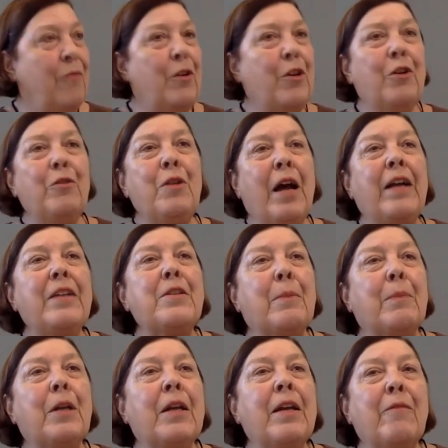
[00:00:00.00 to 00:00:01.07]
for you not to
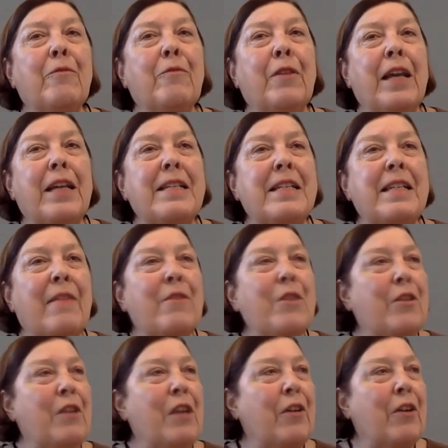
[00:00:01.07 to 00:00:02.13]
plant for that
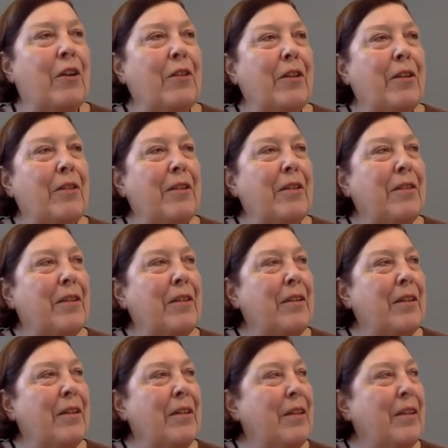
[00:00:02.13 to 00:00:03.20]
seventh year?
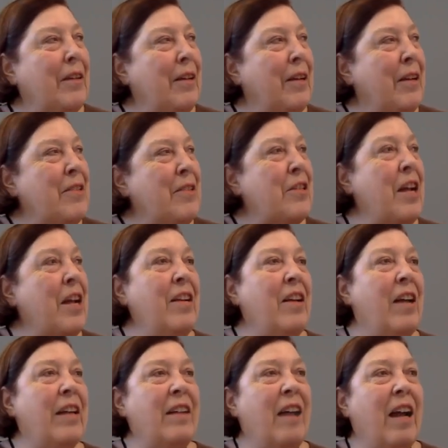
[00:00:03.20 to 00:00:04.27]
It's kind of
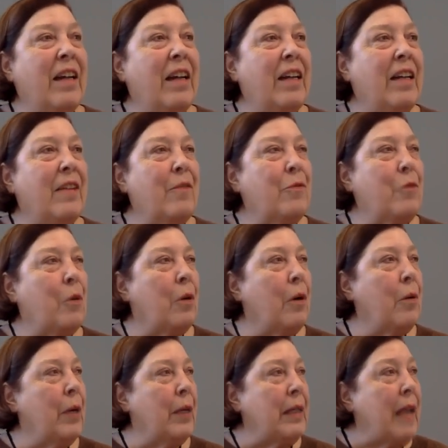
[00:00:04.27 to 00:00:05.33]
like not getting a
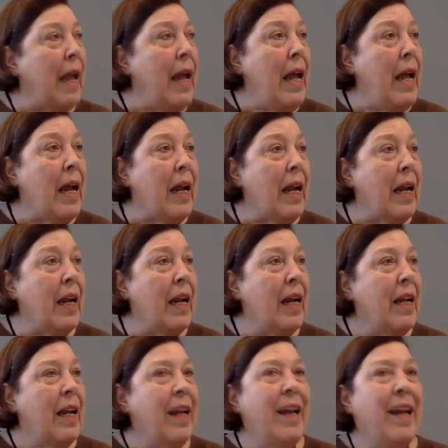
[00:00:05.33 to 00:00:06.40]
401k.
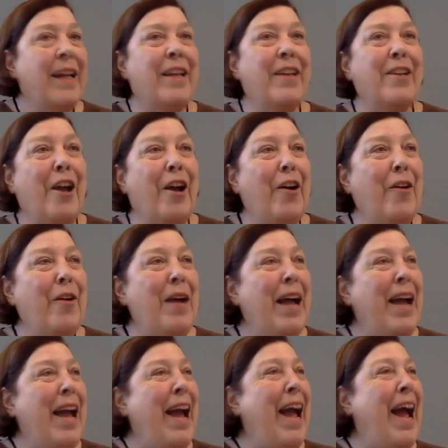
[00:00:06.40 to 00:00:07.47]
Yeah. You know,
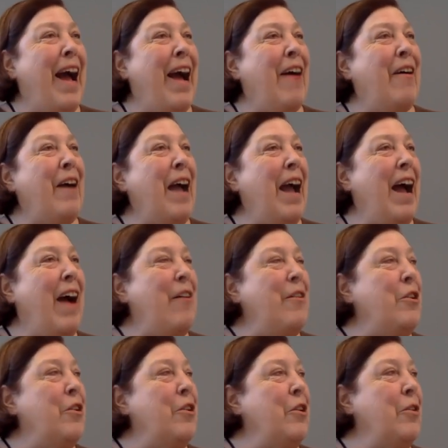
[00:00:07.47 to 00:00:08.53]
how how
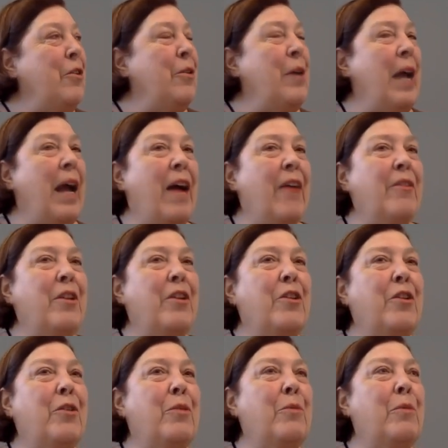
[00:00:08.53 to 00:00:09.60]
do you how do
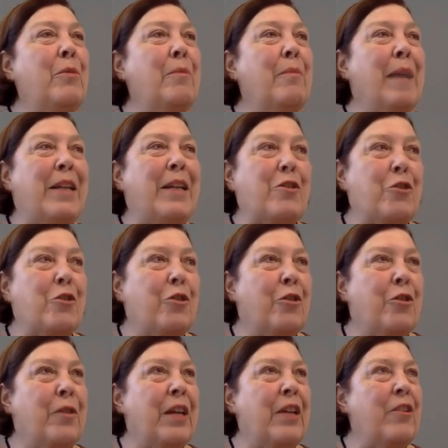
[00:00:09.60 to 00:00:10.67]
you make
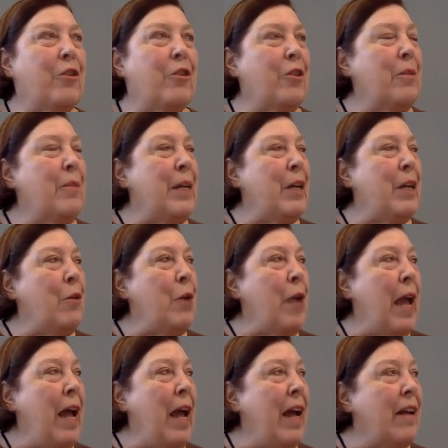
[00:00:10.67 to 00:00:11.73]
sure that you're going to be
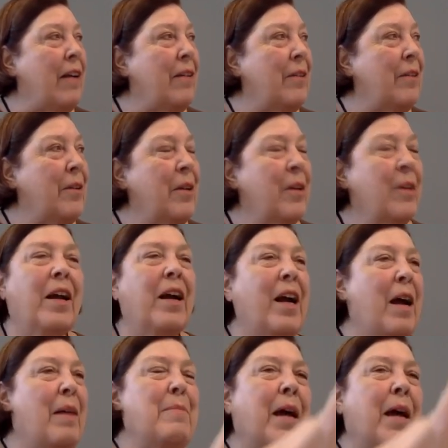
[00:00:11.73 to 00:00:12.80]
okay?
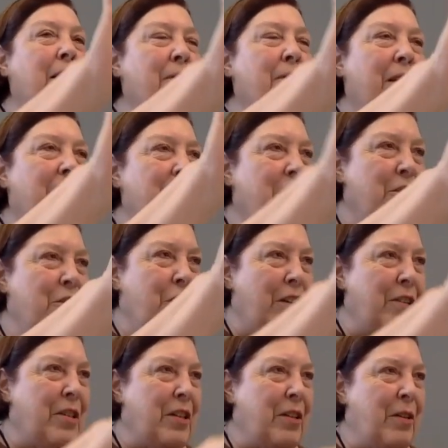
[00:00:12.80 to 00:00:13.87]
I'm not
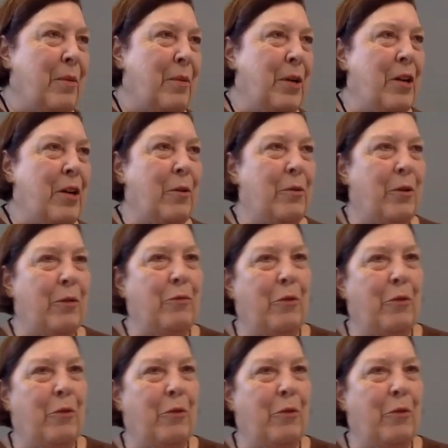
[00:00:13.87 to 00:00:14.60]
suggesting that we don't do